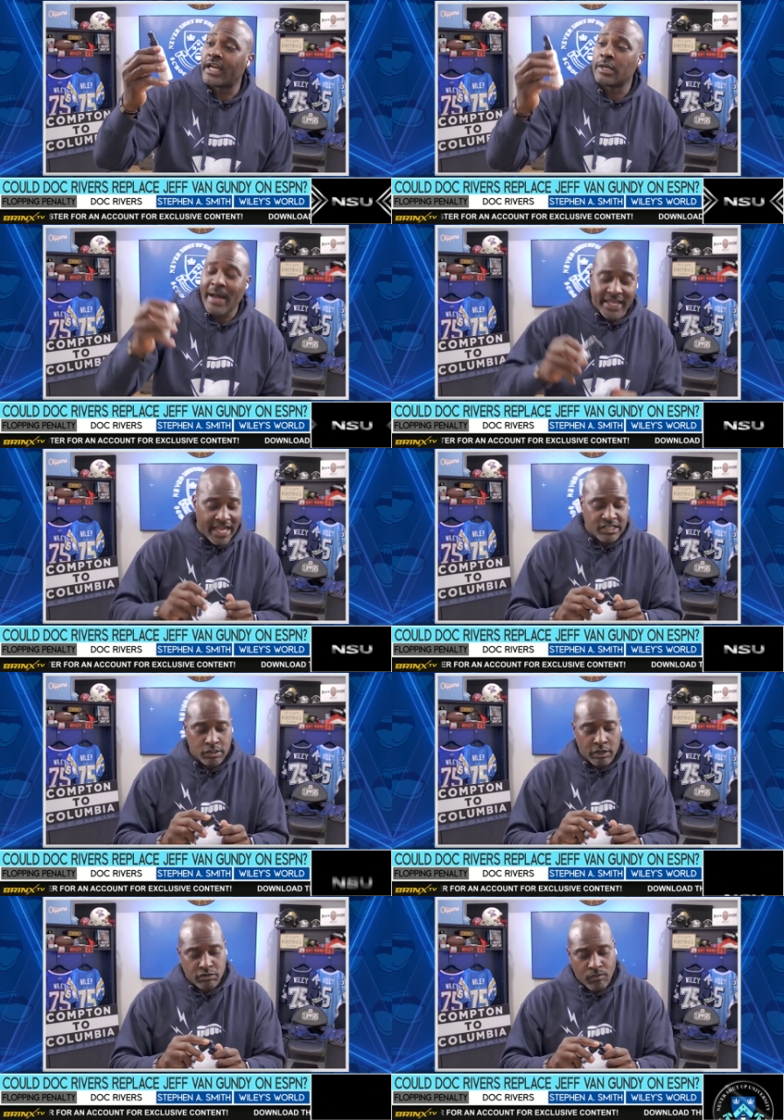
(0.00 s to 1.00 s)
Anybody got
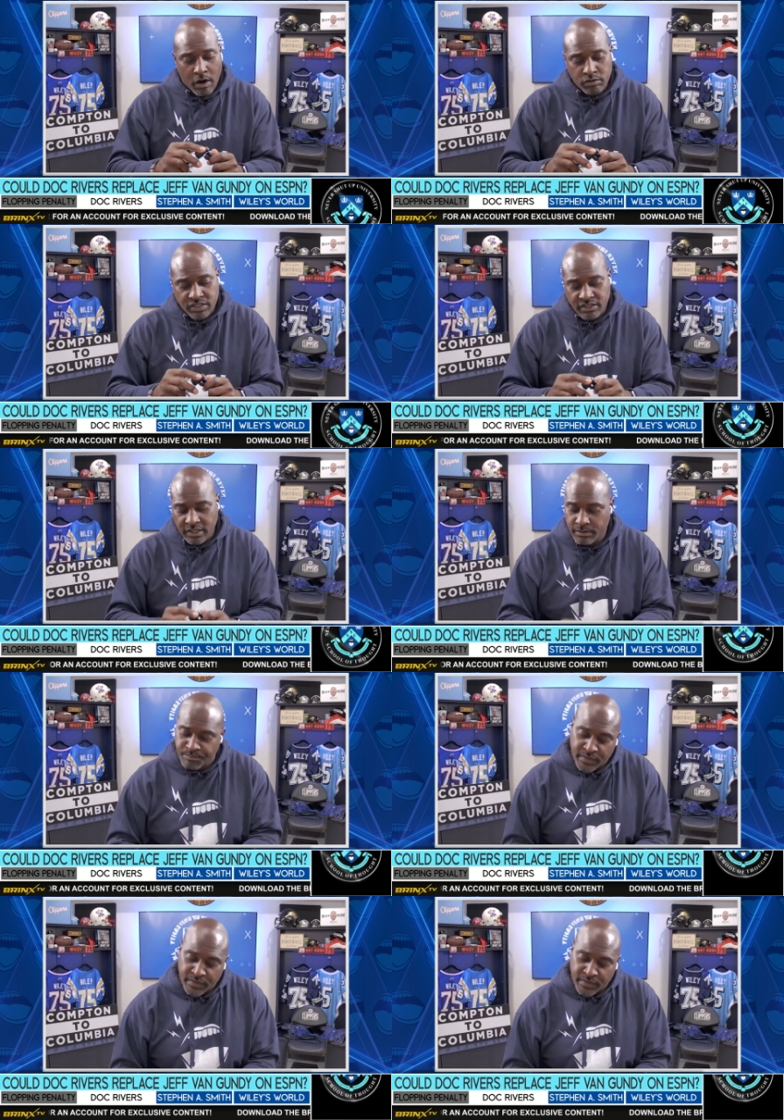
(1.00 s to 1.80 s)
sore throats and